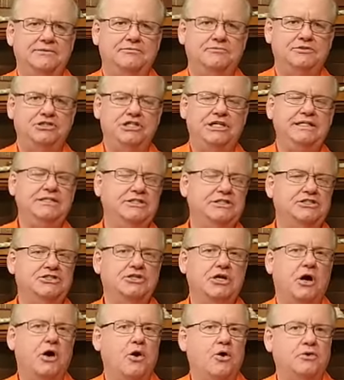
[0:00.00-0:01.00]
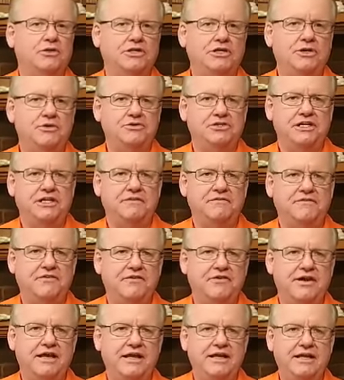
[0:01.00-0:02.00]
Jesus taught, using
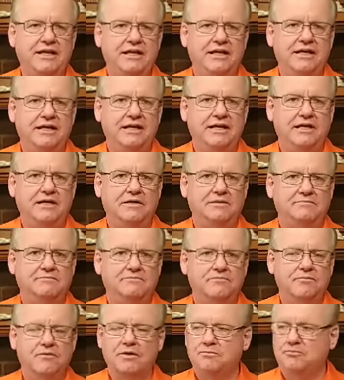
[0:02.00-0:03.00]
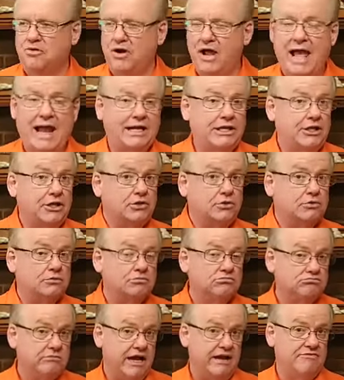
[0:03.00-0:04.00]
very
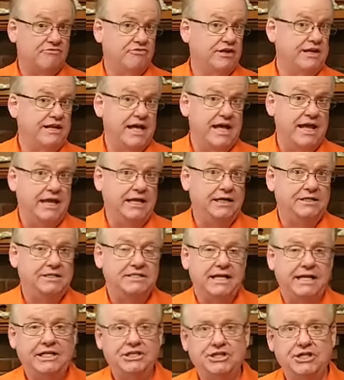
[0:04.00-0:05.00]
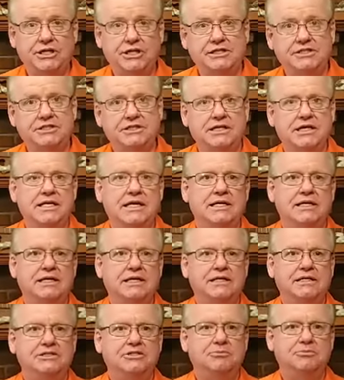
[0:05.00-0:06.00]
practical, everyday teachings
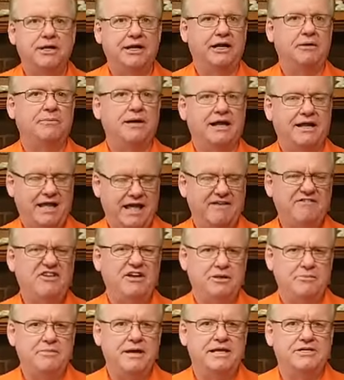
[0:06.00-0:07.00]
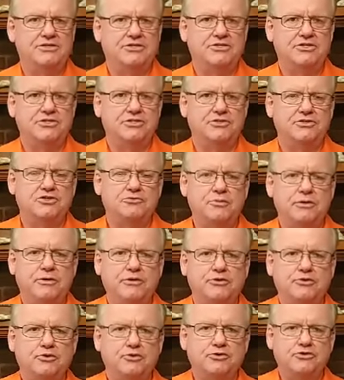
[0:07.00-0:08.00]
to bring about heavenly messages and
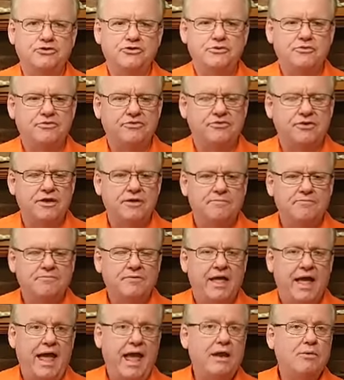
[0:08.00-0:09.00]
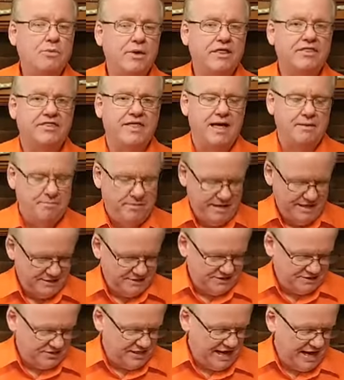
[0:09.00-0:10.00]
spiritual truths. And with that being
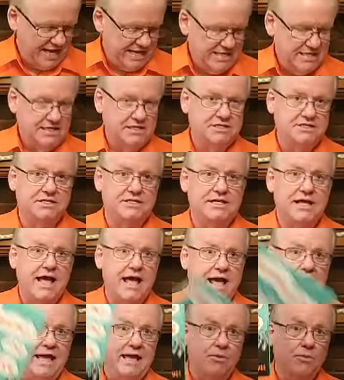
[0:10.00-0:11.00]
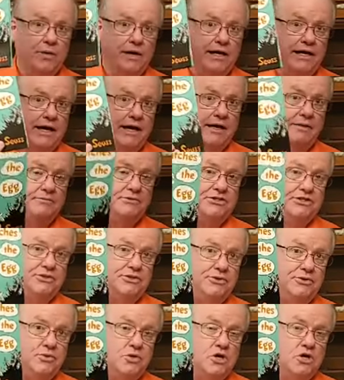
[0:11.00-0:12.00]
said, today we come
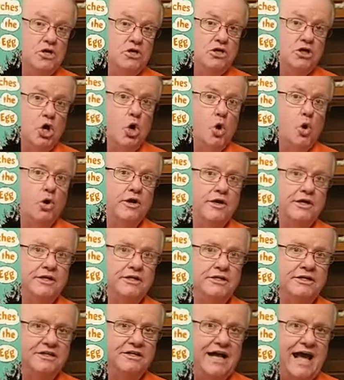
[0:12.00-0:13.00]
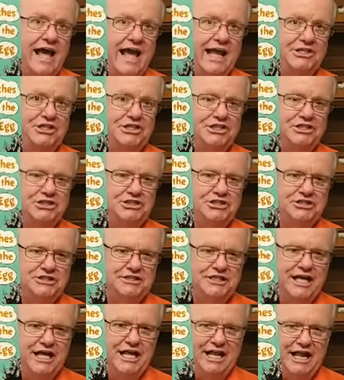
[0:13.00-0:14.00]
to Horton Hatches
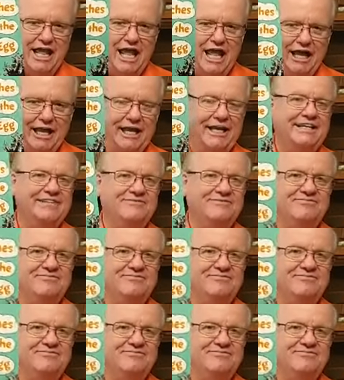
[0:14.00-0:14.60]
an Egg.